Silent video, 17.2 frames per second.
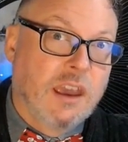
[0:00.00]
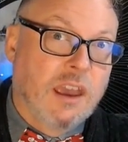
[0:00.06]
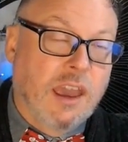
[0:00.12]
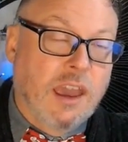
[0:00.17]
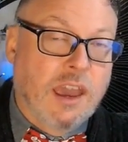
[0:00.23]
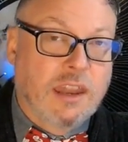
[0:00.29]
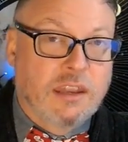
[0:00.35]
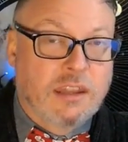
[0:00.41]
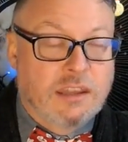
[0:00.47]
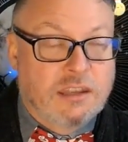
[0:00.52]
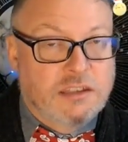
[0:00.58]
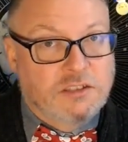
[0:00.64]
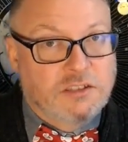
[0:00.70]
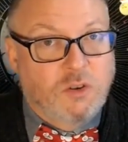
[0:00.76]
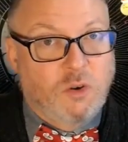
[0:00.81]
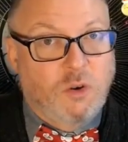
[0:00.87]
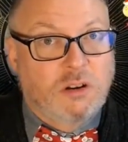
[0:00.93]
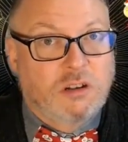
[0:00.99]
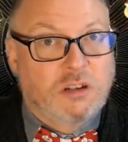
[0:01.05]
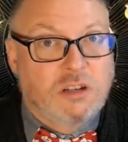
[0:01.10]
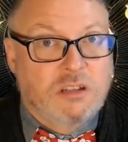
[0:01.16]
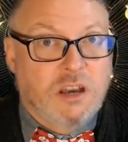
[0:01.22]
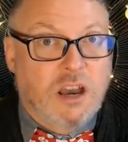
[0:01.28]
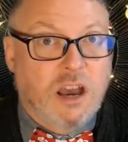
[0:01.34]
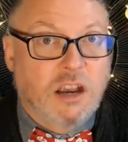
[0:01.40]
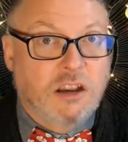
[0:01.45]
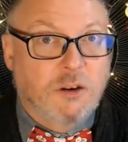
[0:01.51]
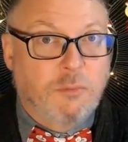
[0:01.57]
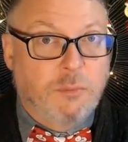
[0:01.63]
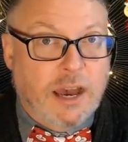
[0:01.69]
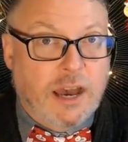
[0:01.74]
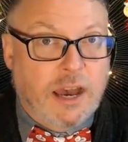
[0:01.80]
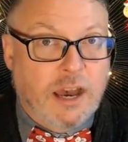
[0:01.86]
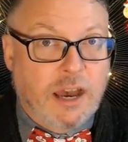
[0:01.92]
And he's going to talk
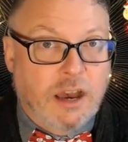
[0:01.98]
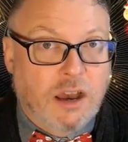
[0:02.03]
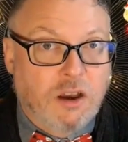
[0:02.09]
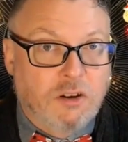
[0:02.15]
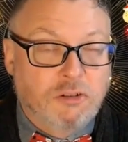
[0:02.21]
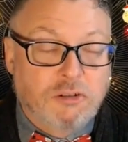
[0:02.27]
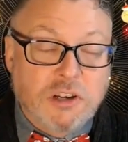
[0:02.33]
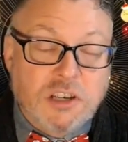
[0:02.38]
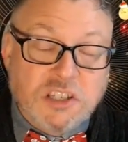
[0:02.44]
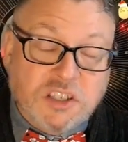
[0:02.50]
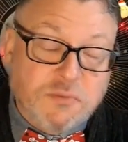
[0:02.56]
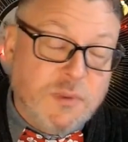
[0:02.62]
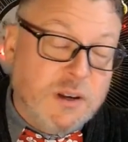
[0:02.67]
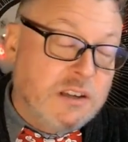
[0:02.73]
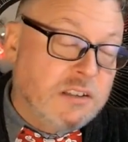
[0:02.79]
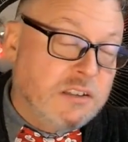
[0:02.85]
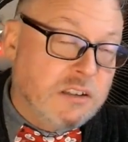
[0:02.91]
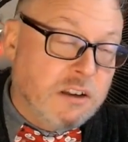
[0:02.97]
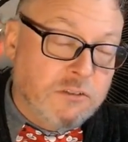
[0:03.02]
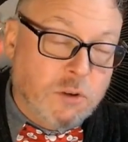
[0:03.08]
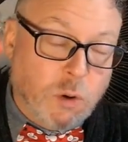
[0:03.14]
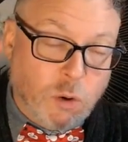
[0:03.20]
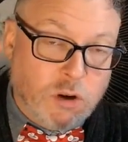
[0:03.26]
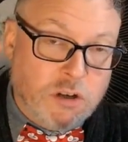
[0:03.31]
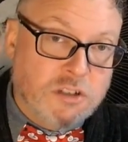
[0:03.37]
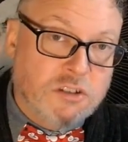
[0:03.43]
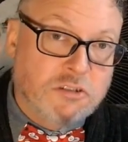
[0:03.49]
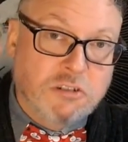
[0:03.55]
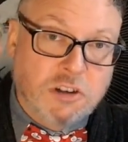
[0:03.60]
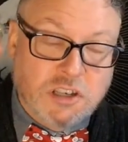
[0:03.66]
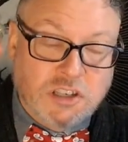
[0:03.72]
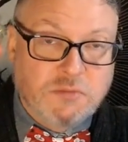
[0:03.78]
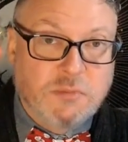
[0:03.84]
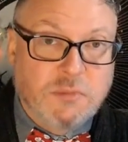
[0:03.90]
about Christmas, of course,
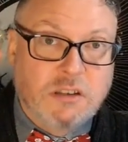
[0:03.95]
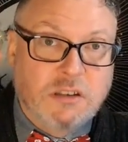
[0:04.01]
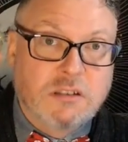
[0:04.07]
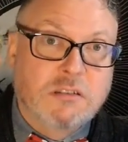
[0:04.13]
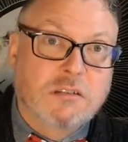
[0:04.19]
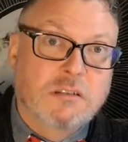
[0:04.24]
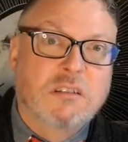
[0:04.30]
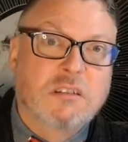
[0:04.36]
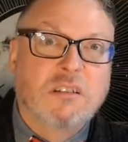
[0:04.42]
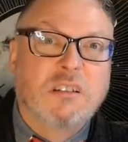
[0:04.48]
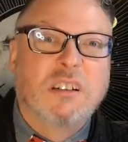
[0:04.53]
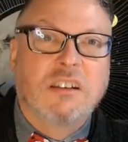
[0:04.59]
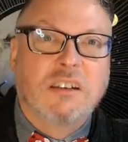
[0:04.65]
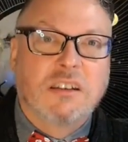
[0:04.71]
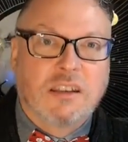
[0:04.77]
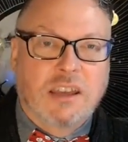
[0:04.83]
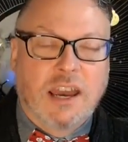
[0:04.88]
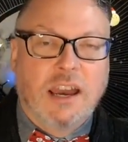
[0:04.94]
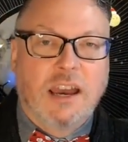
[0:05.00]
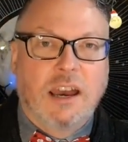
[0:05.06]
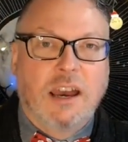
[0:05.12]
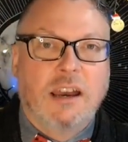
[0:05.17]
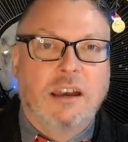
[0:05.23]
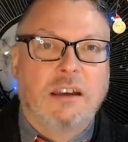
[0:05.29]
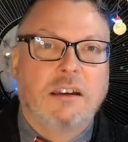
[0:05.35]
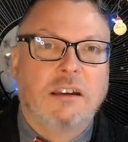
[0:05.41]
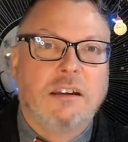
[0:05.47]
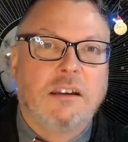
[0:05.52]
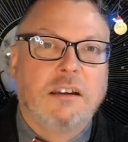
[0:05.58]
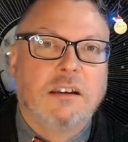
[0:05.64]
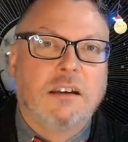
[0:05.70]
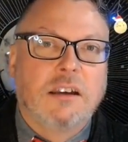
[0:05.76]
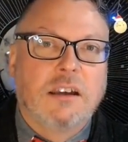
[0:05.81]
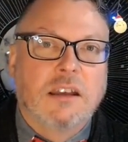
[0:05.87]
Christmas. Yeah.
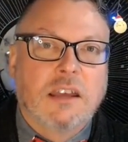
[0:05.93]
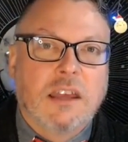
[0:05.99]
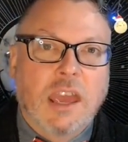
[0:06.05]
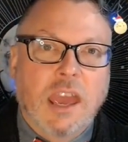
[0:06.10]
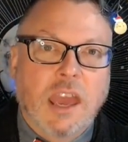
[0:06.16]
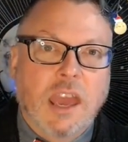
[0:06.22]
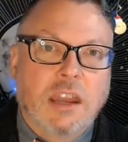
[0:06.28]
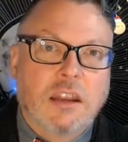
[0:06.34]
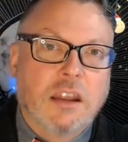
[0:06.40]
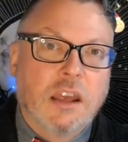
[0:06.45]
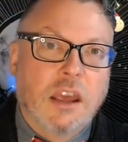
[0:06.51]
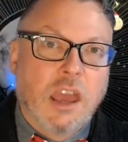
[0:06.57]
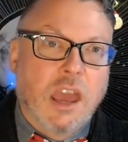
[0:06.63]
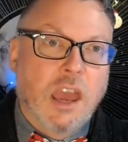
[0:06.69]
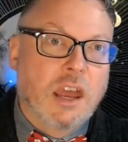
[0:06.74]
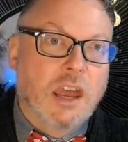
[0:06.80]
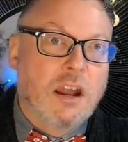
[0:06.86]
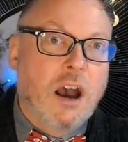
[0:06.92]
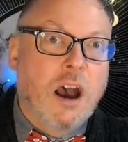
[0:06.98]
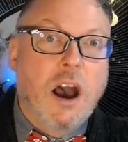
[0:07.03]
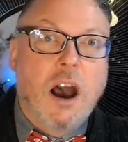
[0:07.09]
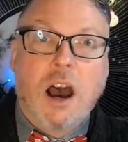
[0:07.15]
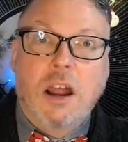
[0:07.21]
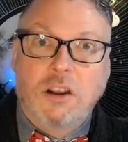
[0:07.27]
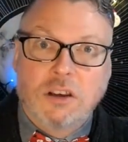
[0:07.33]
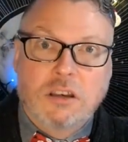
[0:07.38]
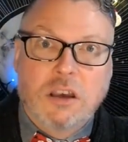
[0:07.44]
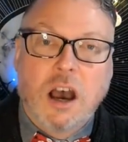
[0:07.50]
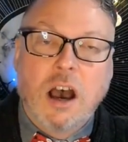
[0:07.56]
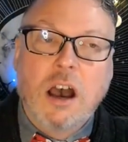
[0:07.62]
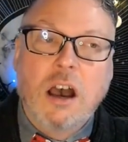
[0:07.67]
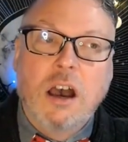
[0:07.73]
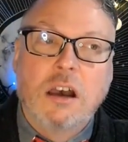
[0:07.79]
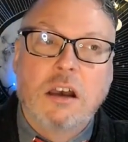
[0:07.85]
And
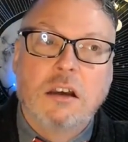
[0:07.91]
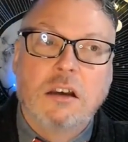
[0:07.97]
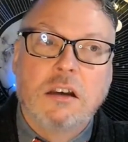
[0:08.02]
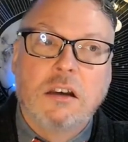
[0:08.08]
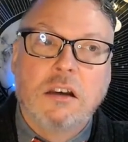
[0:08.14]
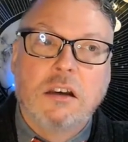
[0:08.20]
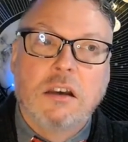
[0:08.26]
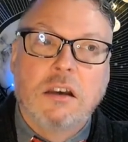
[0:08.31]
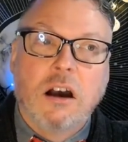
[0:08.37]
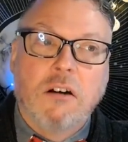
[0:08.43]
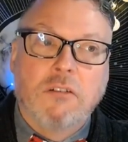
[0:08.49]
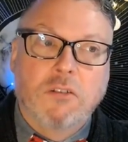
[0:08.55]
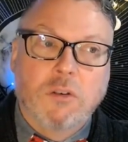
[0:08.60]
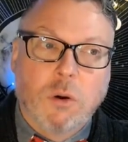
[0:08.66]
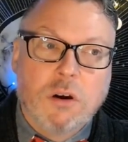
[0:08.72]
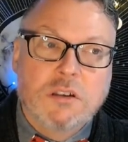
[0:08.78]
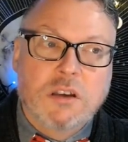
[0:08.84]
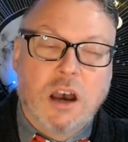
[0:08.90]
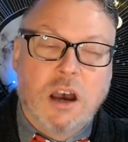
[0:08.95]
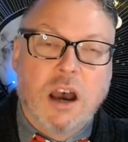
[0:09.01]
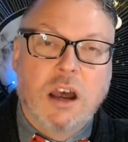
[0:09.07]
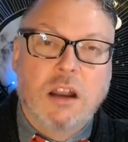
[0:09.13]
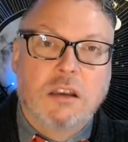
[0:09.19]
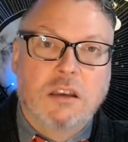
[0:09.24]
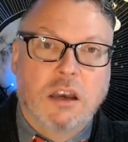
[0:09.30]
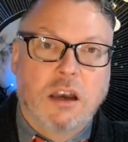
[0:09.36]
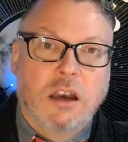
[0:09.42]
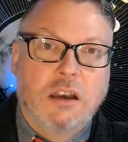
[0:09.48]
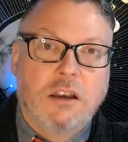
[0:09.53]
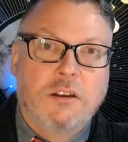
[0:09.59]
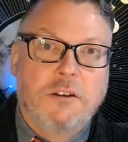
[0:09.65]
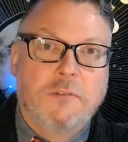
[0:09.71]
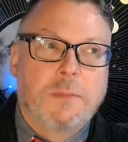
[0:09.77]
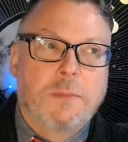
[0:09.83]
Hanukkah. Of course, Hanukkah.
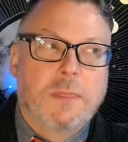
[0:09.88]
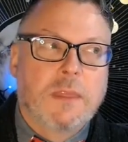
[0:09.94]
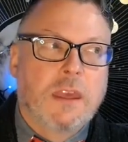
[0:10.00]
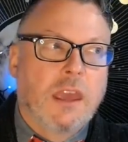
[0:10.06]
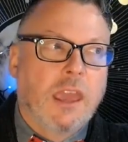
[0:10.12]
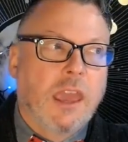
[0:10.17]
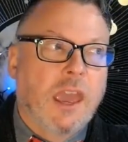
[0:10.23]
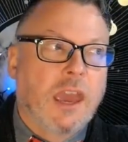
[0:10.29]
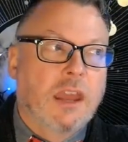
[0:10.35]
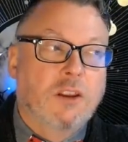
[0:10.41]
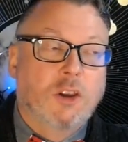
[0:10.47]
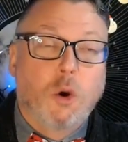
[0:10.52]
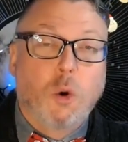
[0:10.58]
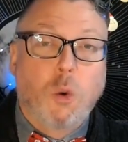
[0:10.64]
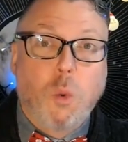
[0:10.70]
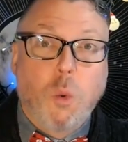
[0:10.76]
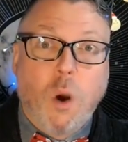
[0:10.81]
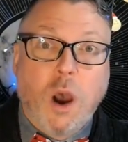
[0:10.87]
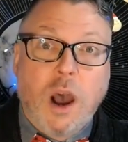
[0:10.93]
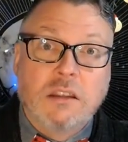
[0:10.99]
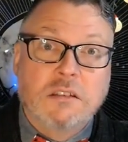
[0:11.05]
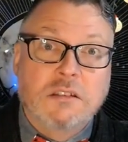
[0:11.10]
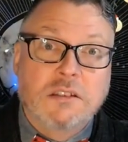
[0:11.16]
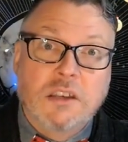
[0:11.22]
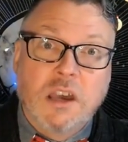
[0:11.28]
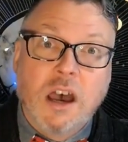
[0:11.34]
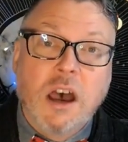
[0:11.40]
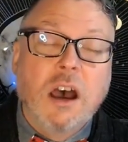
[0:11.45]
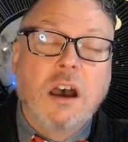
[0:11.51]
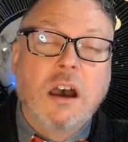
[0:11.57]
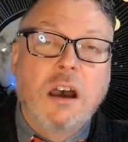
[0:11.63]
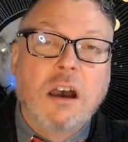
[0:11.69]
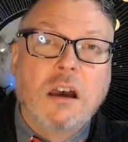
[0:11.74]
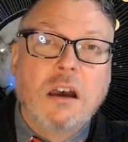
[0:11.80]
And Kwanzaa.
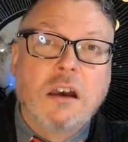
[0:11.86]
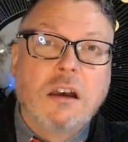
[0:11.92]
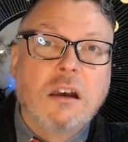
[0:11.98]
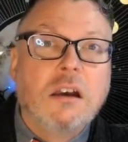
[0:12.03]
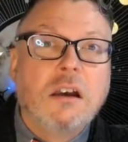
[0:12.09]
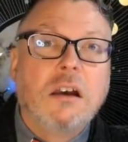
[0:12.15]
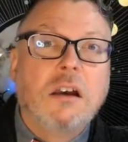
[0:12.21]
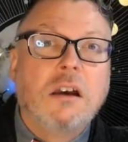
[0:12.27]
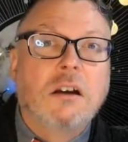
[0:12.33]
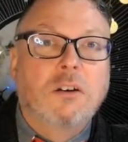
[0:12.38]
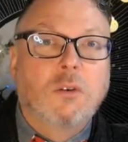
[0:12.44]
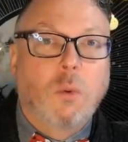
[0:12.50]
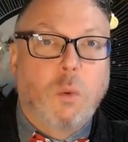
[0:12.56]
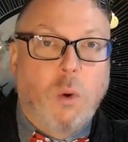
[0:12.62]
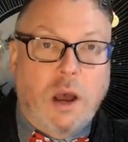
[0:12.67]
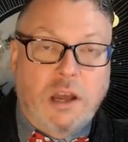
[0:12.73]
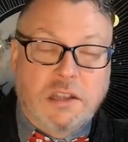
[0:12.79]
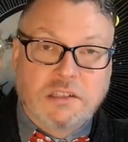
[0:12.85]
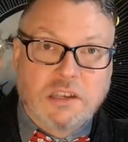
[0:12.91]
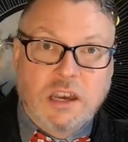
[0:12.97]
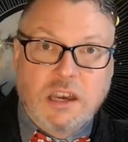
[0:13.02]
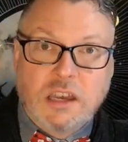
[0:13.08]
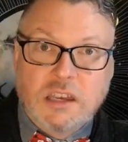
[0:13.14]
Kwanzaa